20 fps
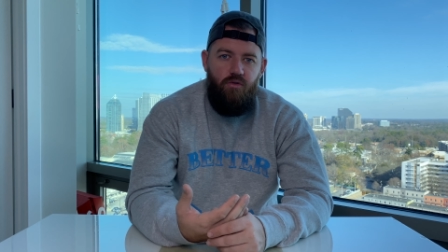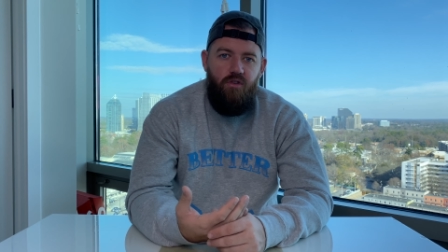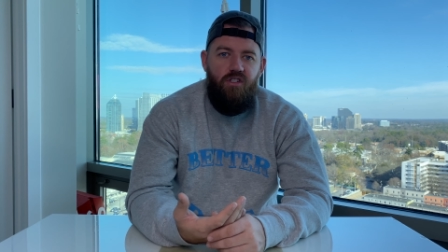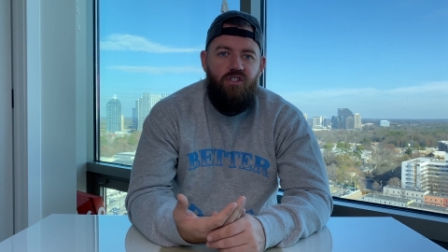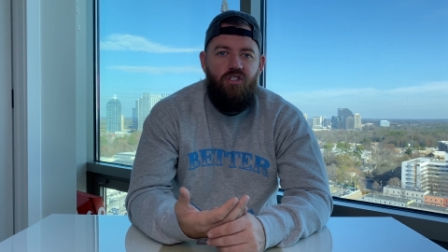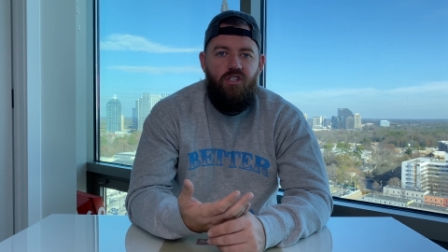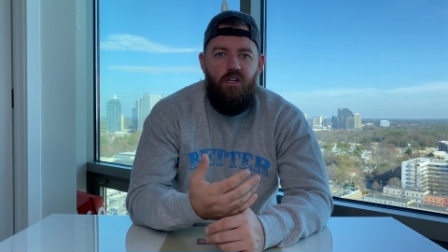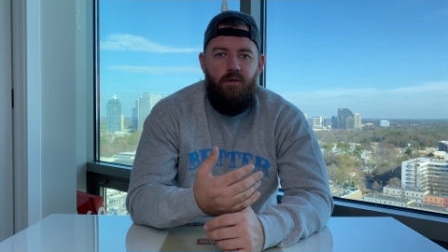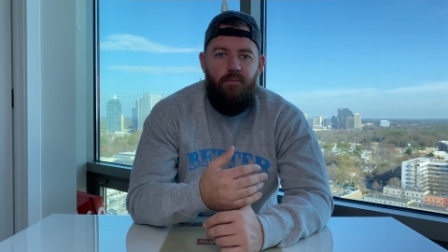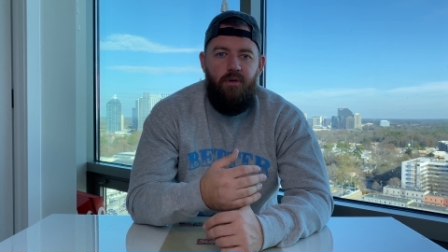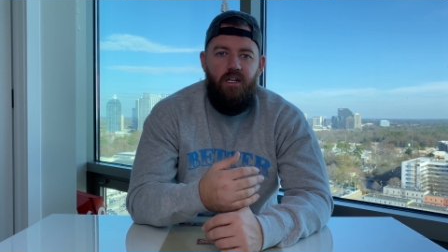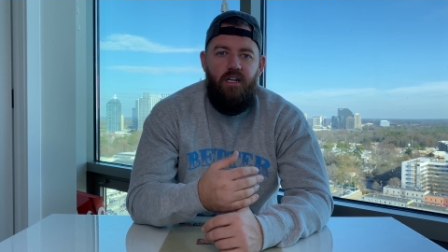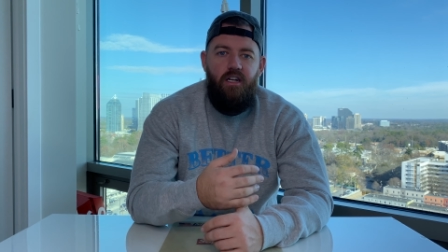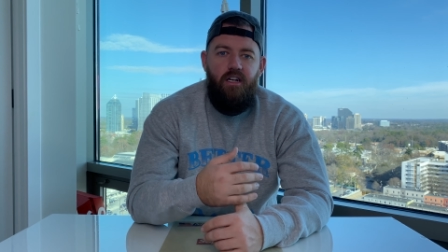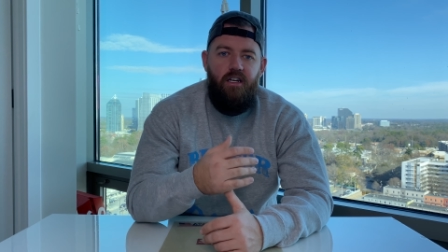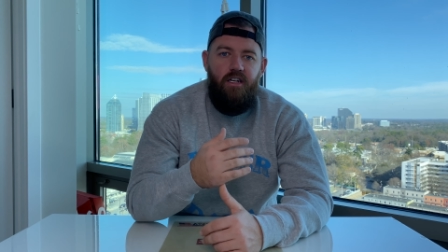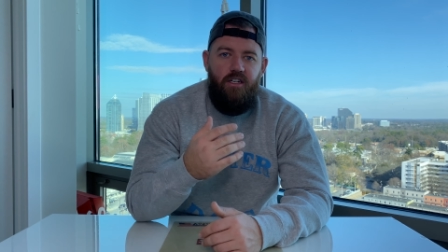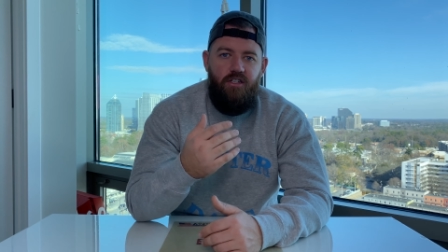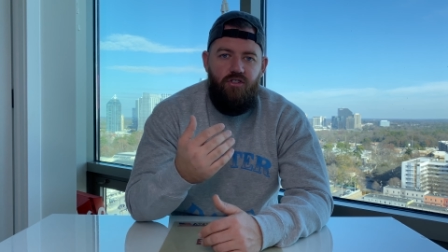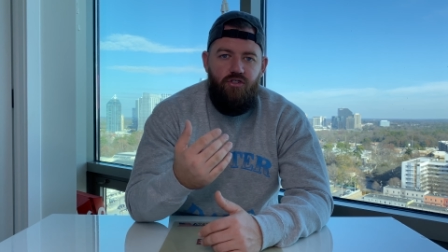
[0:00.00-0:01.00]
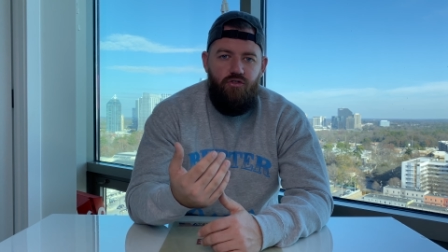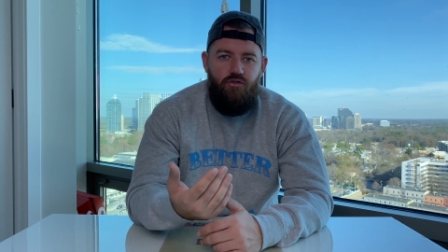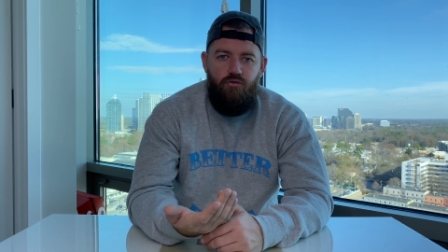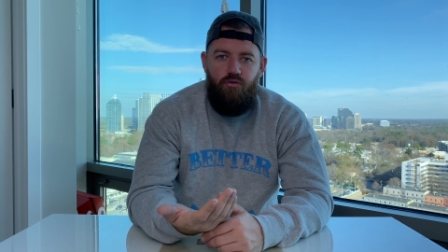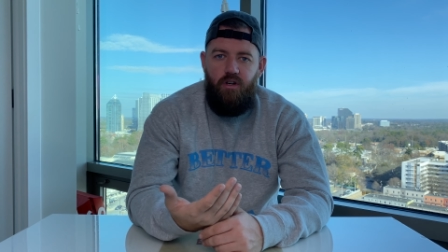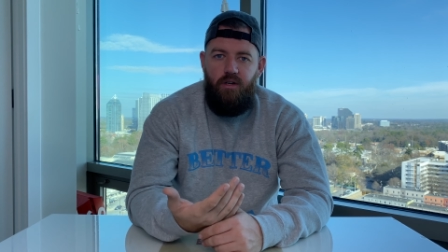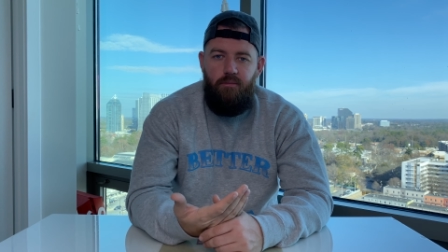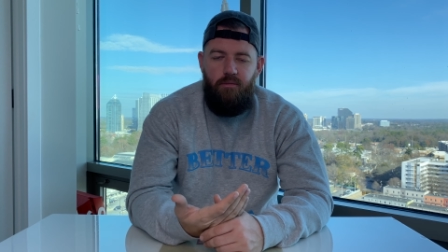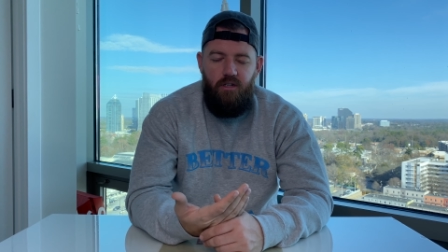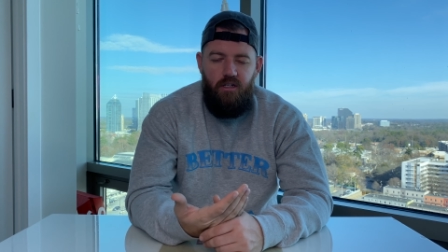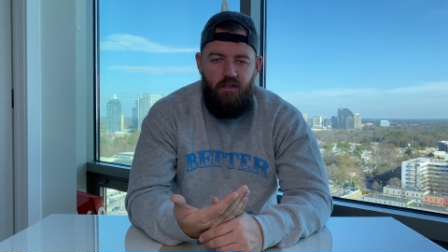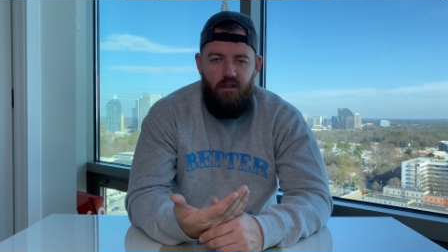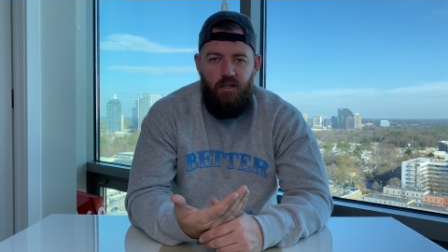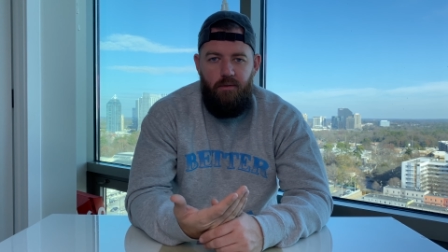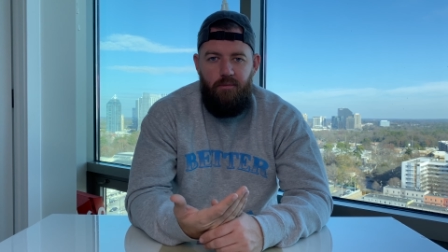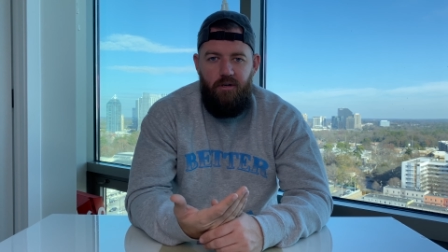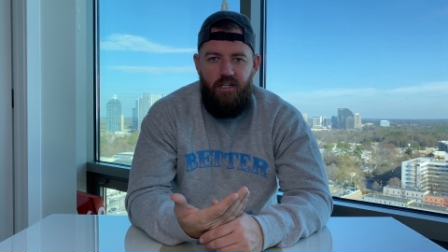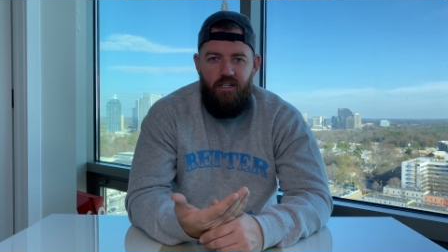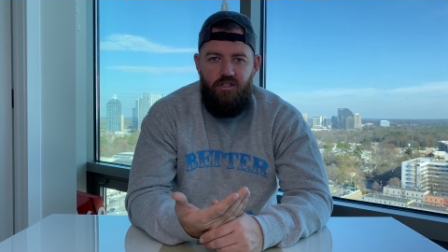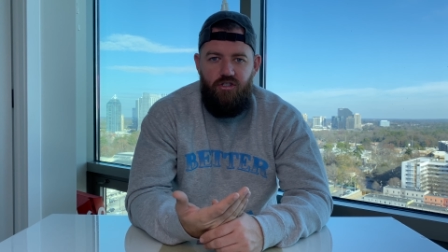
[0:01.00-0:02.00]
This should have been an extremely
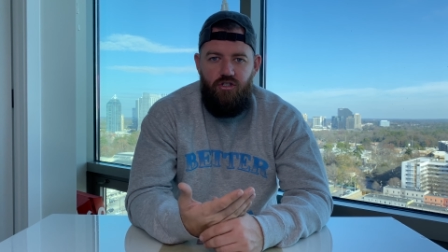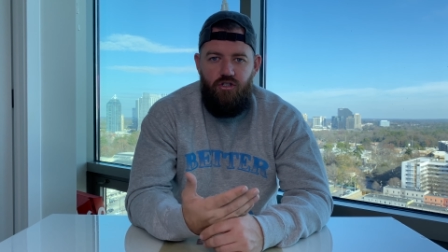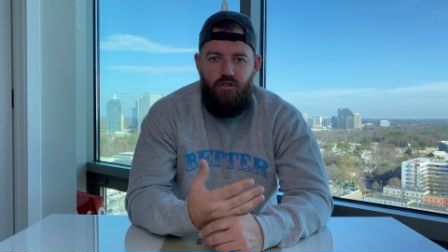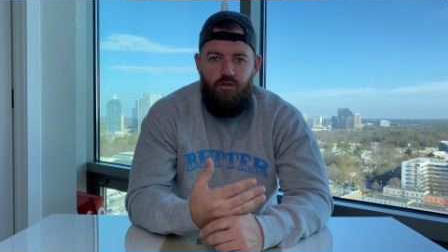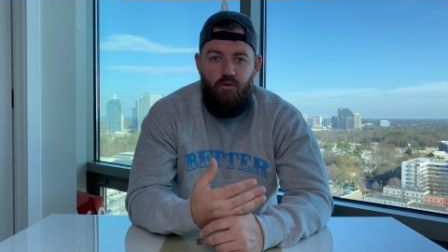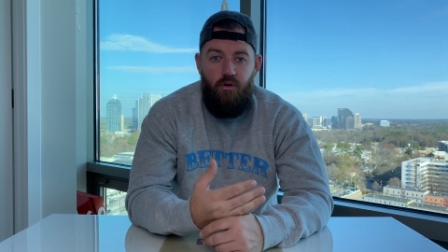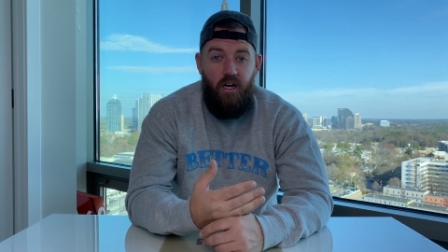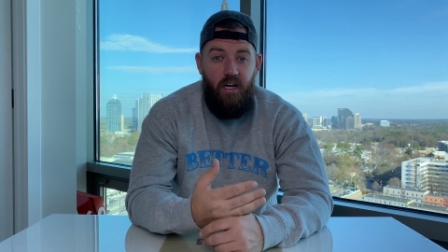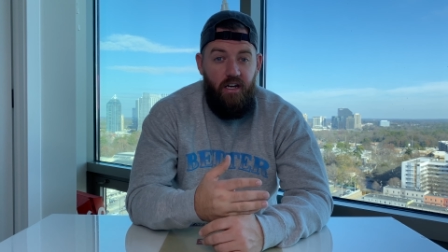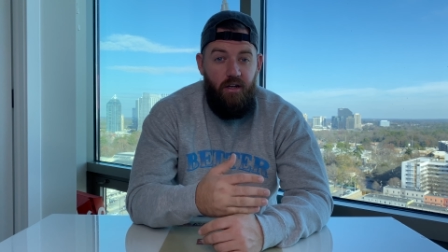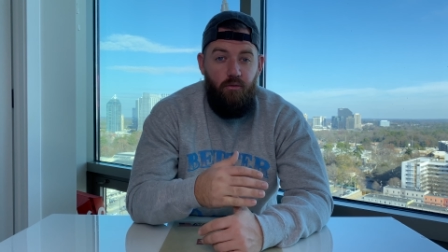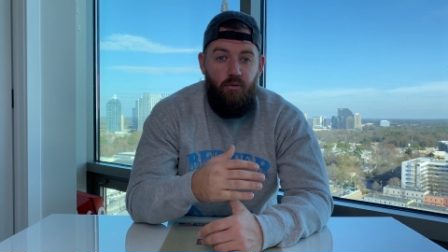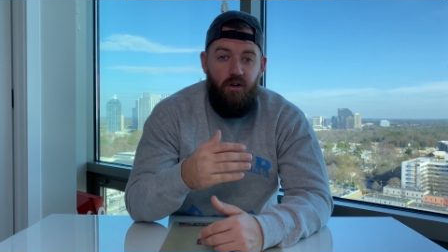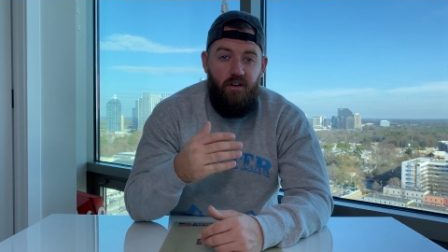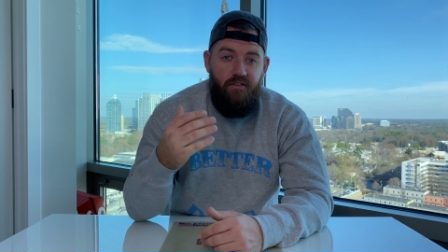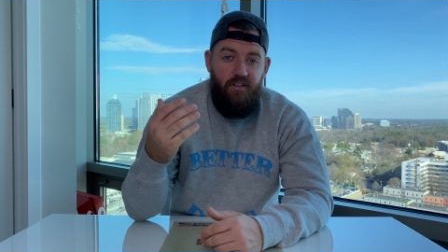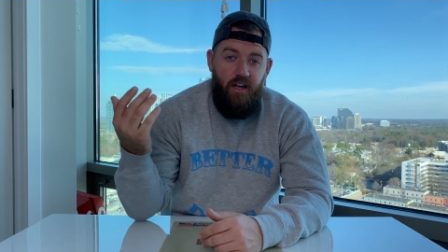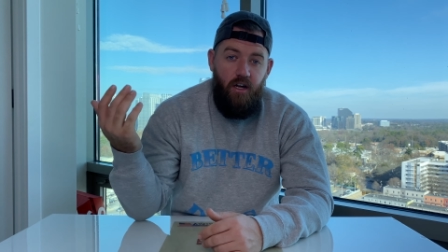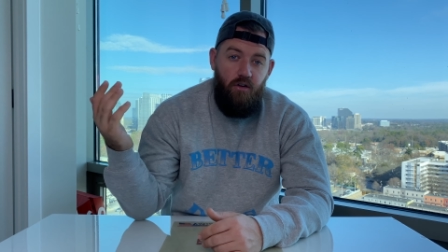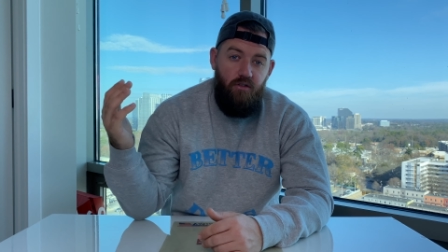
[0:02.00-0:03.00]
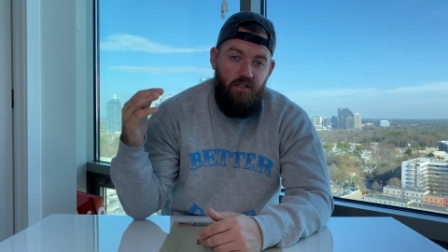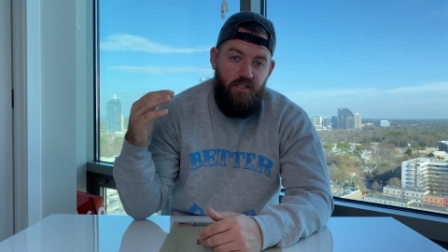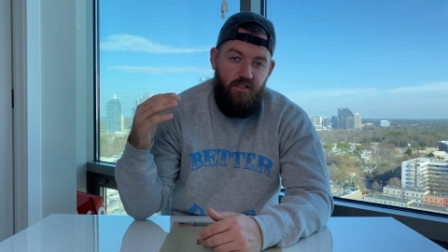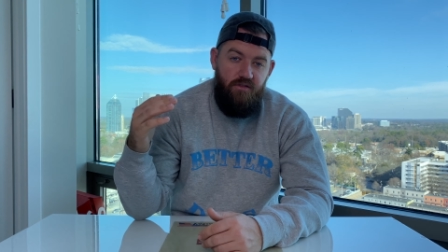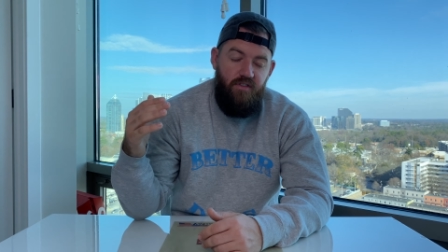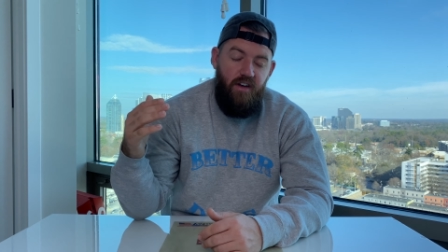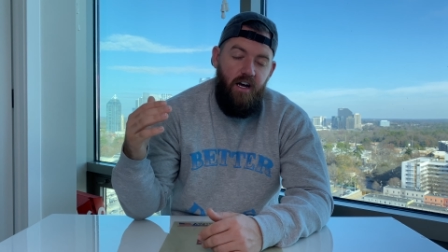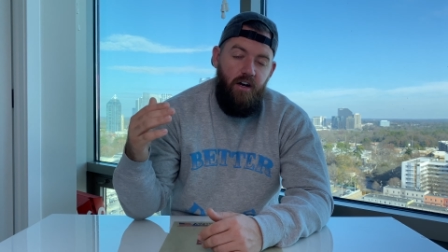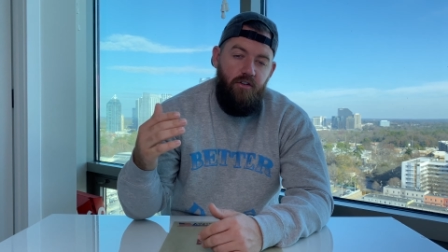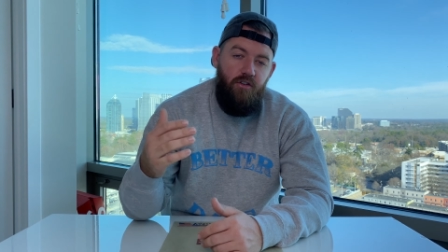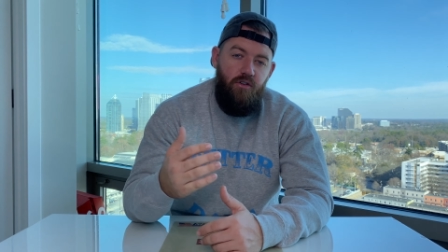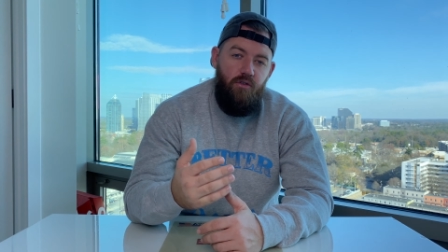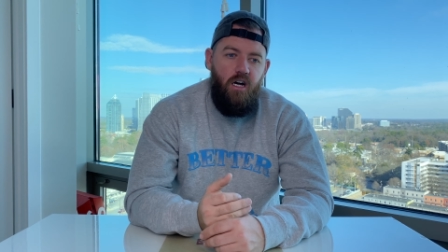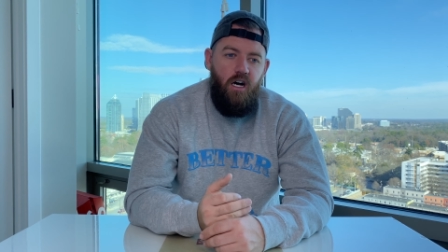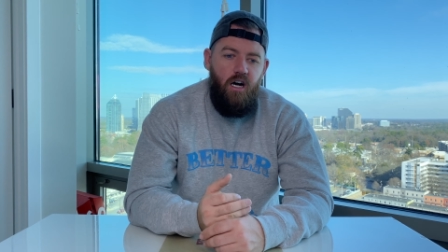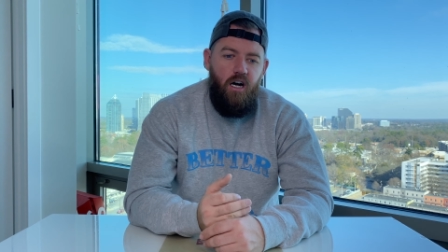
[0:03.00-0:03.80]
limited shoe, and it would have held its value.